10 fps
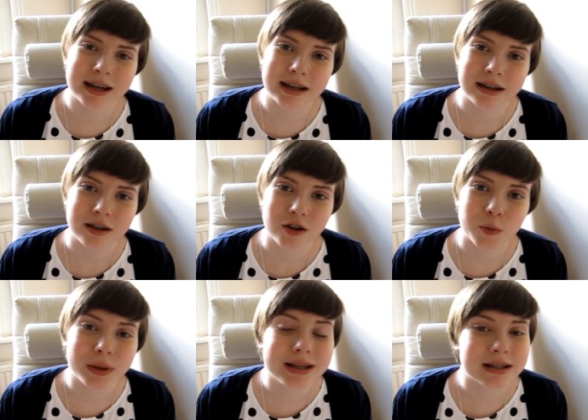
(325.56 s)
They,
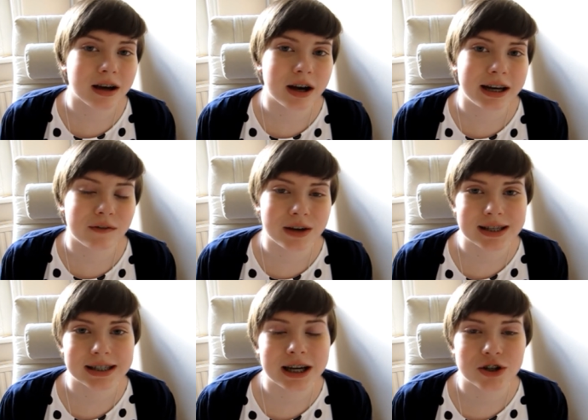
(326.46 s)
the police start an
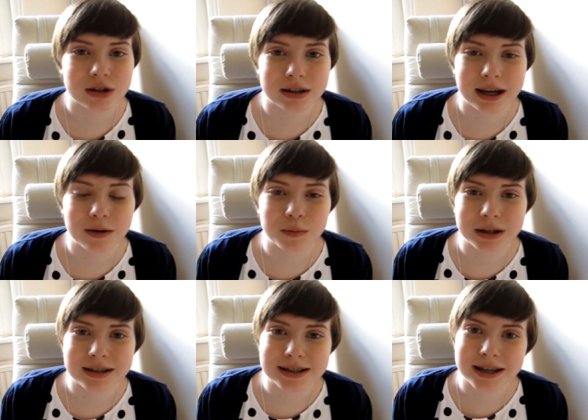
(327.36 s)
investigation again
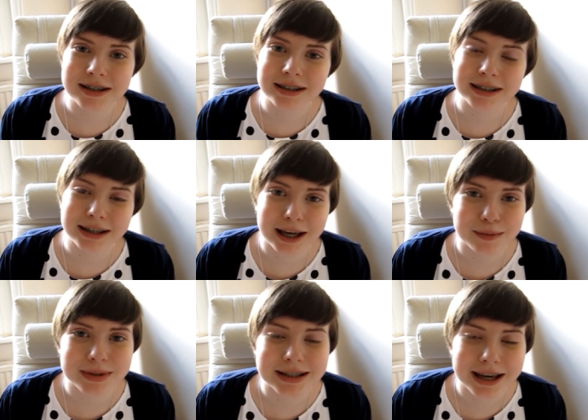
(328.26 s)
because London
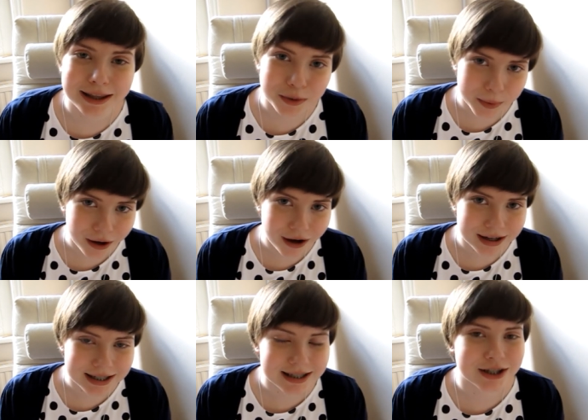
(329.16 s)
claims that in the
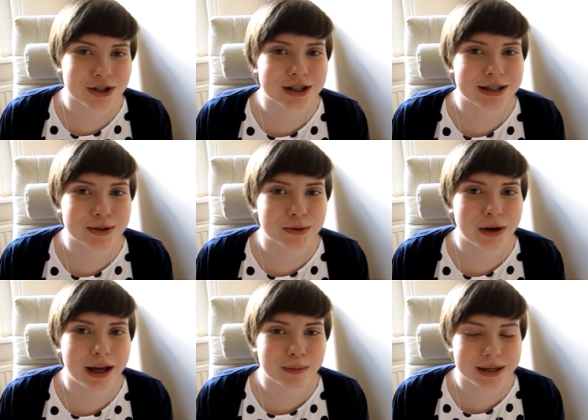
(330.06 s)
past that she
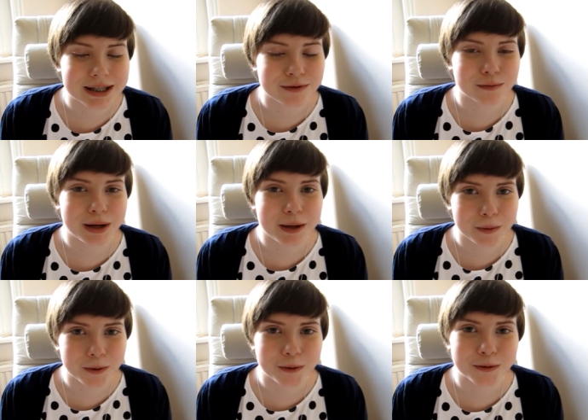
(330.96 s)
saw a piece of
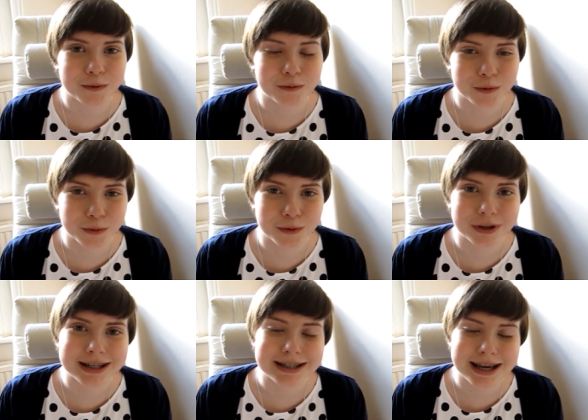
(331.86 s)
paper on the floor
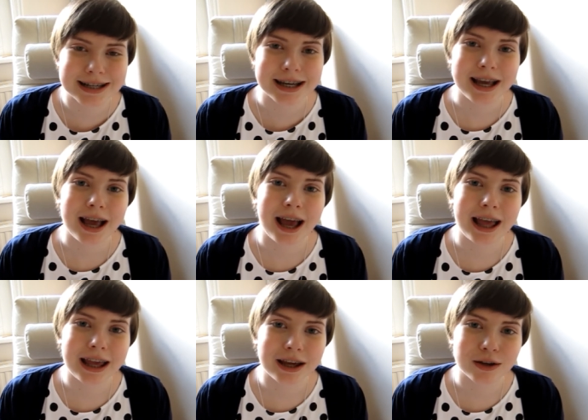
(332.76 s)
that said
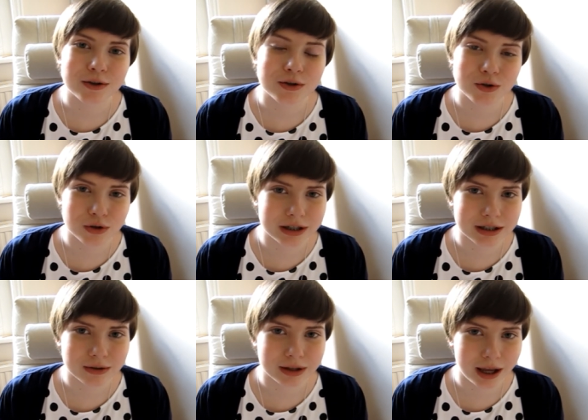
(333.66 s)
a
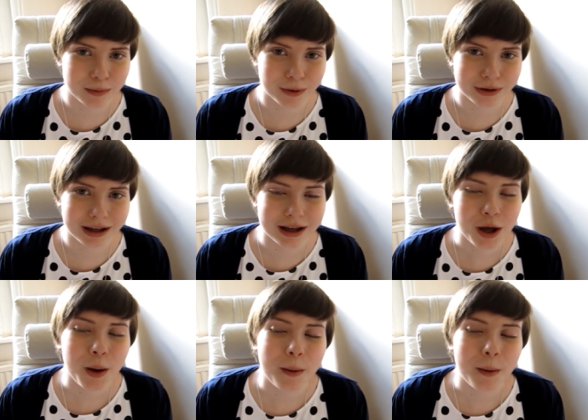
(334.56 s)
street name on it